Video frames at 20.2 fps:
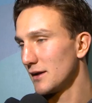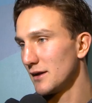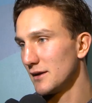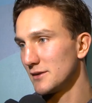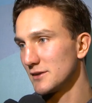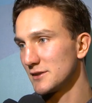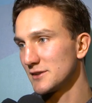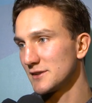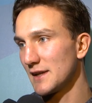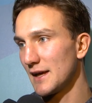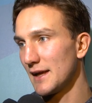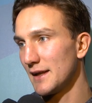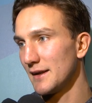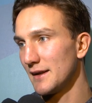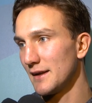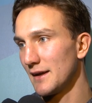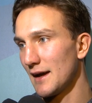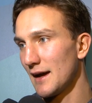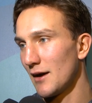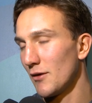I
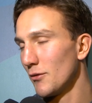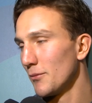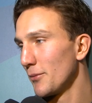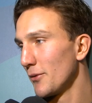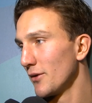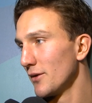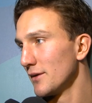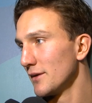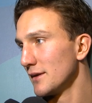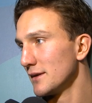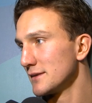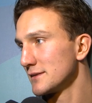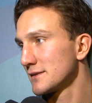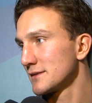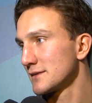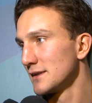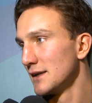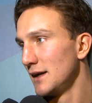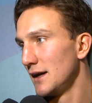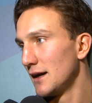understand how important
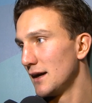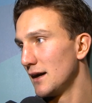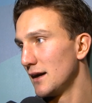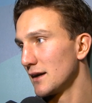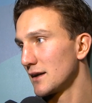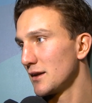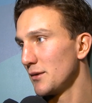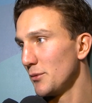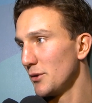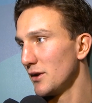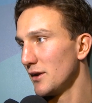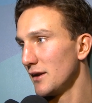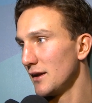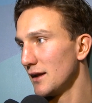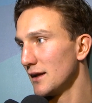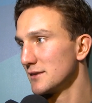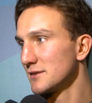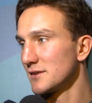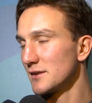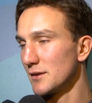this
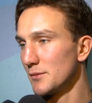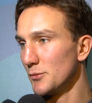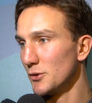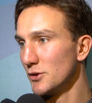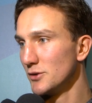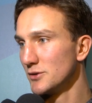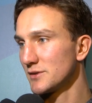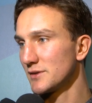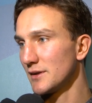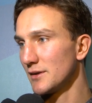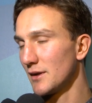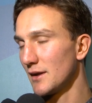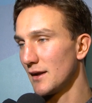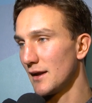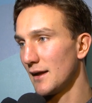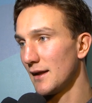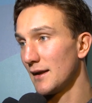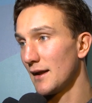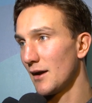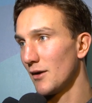community is to the moose
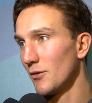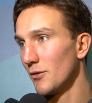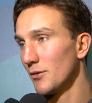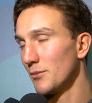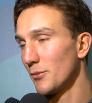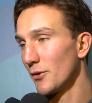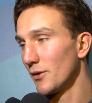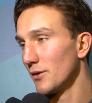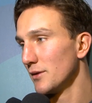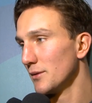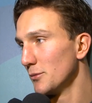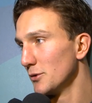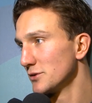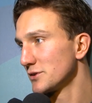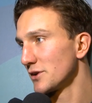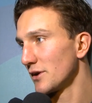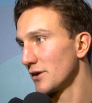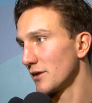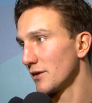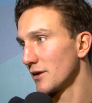and how important the
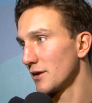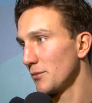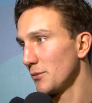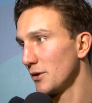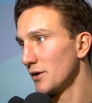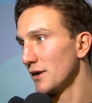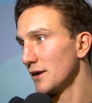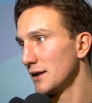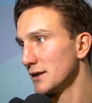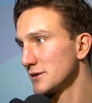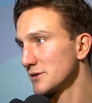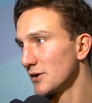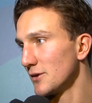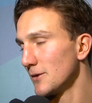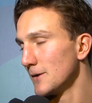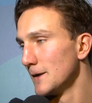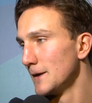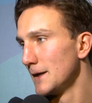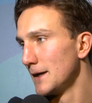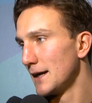moose are to the community,
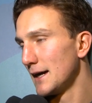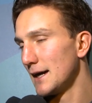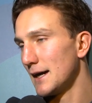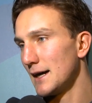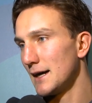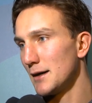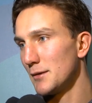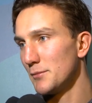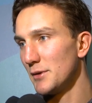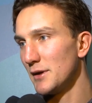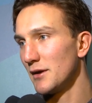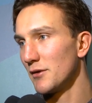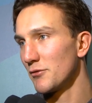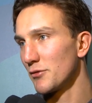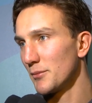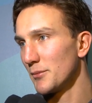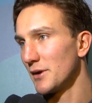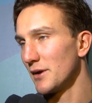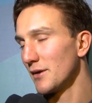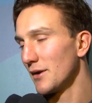so being
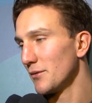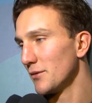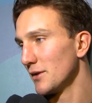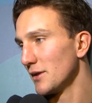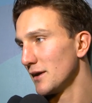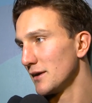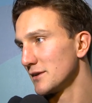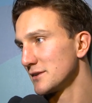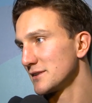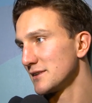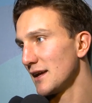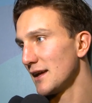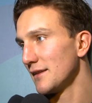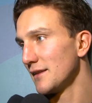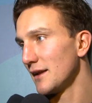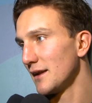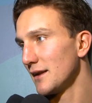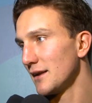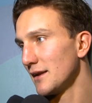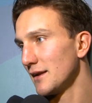from here, I really
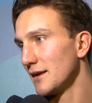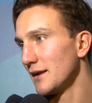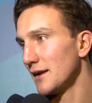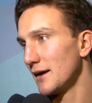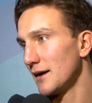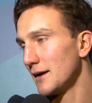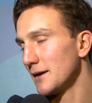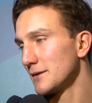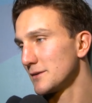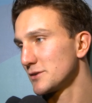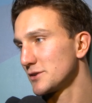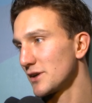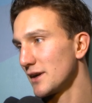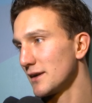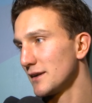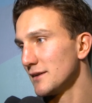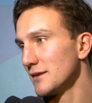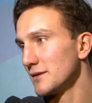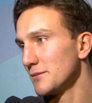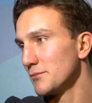understand that and
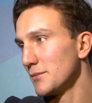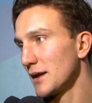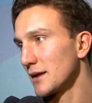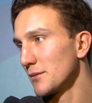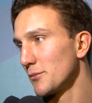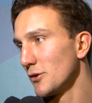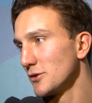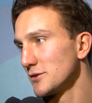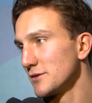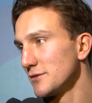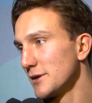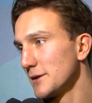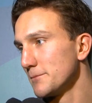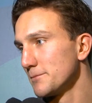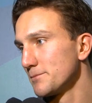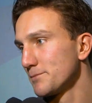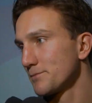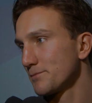try to make the most of it.